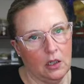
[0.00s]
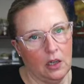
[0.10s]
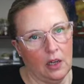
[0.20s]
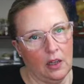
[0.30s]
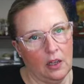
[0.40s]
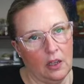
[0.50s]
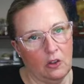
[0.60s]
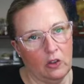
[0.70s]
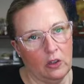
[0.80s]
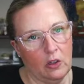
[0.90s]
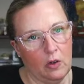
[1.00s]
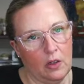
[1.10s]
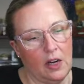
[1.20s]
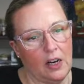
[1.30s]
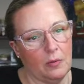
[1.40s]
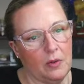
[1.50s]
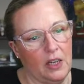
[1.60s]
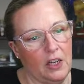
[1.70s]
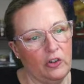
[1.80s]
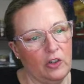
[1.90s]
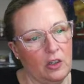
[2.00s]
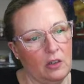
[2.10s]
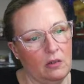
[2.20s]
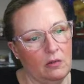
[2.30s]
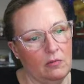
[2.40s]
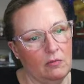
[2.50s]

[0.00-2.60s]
And then let's just go to the documentation.